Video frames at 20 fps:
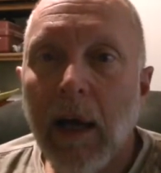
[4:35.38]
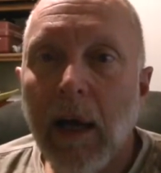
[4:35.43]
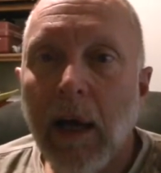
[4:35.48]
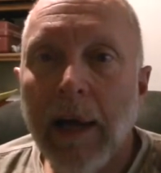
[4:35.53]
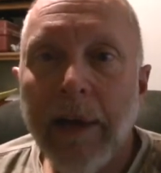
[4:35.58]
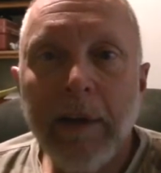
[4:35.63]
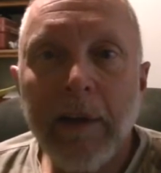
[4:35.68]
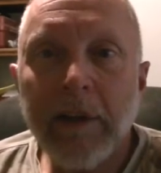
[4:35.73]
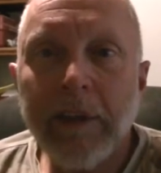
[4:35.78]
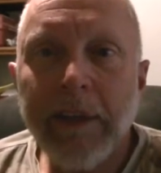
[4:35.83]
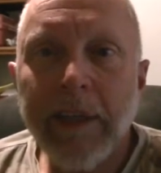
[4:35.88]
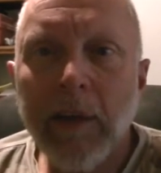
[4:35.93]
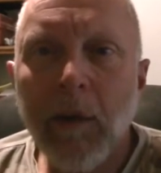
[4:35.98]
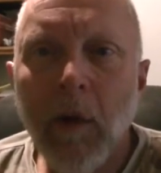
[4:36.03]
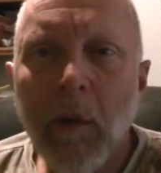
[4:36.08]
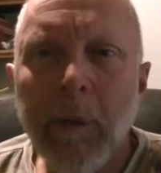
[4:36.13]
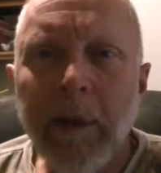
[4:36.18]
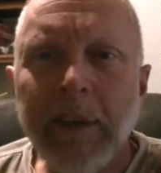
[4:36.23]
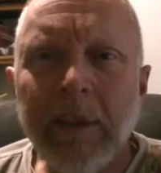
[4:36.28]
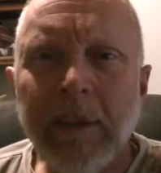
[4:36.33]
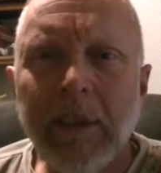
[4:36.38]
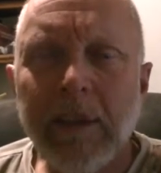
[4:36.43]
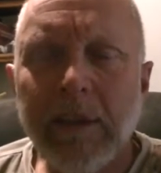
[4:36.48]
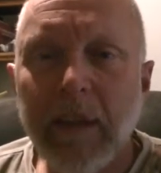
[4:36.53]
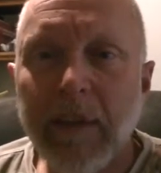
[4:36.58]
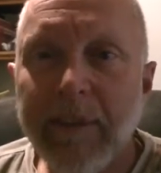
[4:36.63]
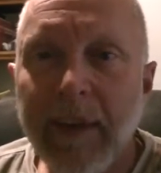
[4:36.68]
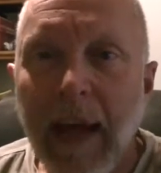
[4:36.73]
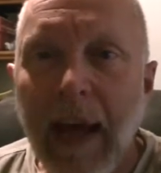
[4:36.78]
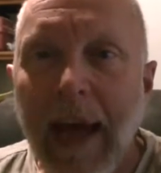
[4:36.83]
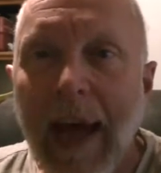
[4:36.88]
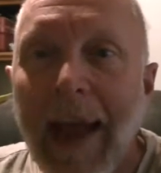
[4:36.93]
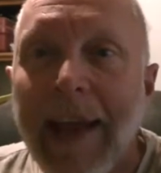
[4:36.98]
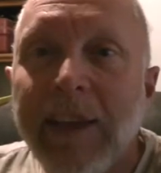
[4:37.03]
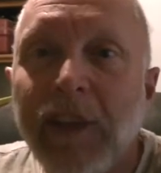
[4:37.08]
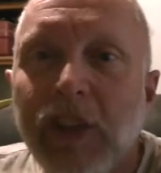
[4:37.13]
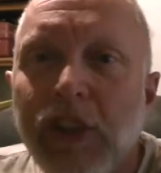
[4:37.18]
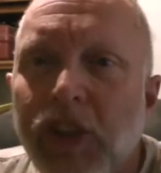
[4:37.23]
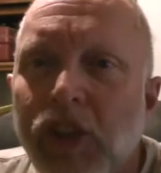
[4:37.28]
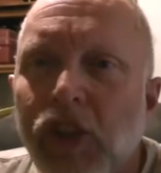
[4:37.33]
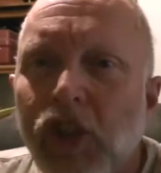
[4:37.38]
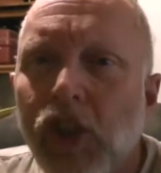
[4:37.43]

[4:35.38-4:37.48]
I understand a whole bunch of this stuff. I just